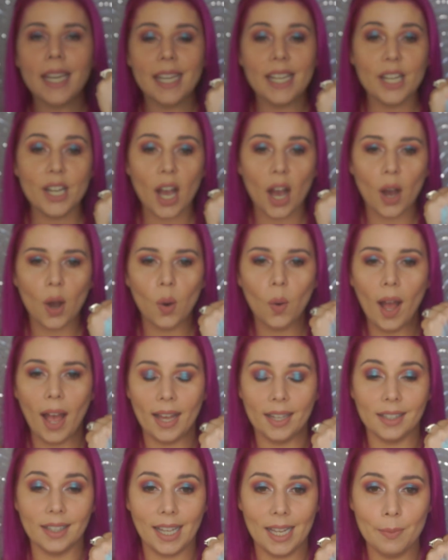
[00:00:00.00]
Ego
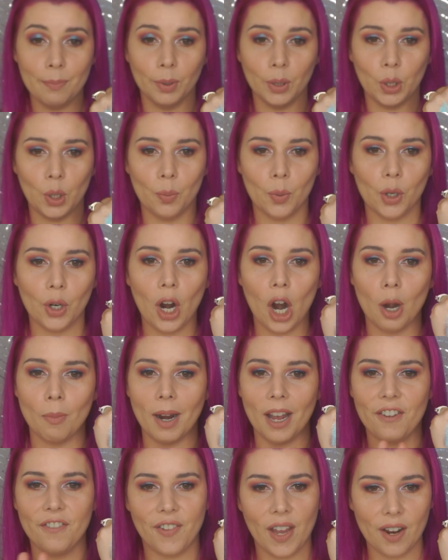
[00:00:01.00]
and Late Bloomer are
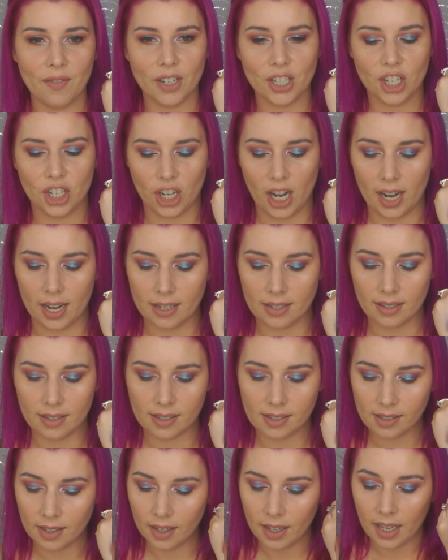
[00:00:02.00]
my favorite
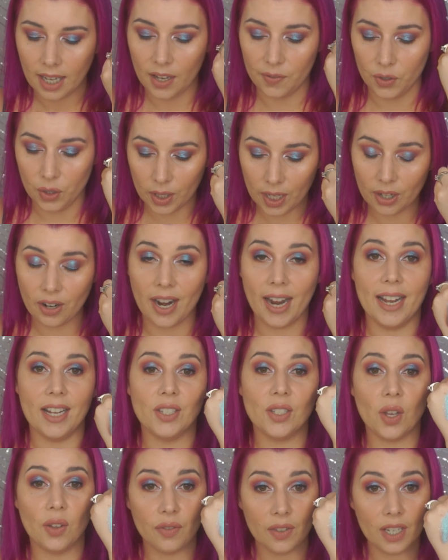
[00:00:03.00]
shades. If you can get your
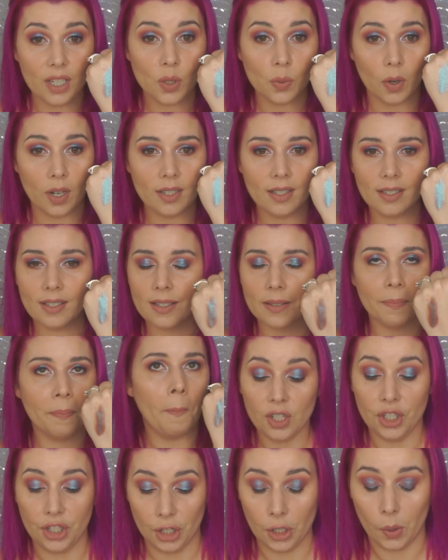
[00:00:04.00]
hands on these ones,
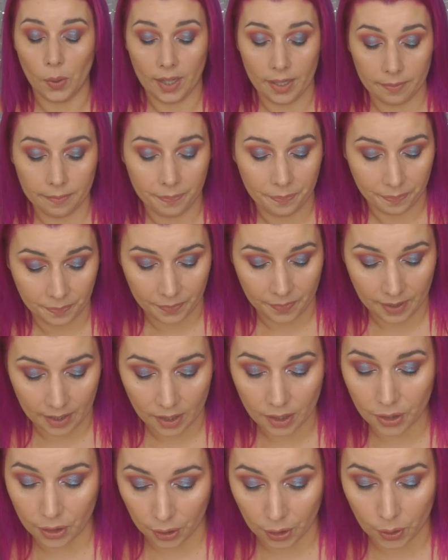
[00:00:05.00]
do it.
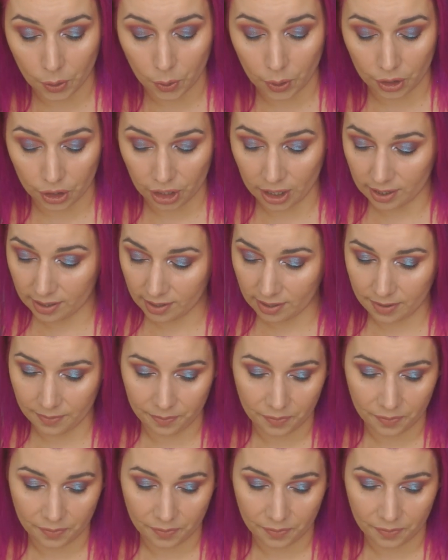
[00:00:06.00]
They're gorgeous.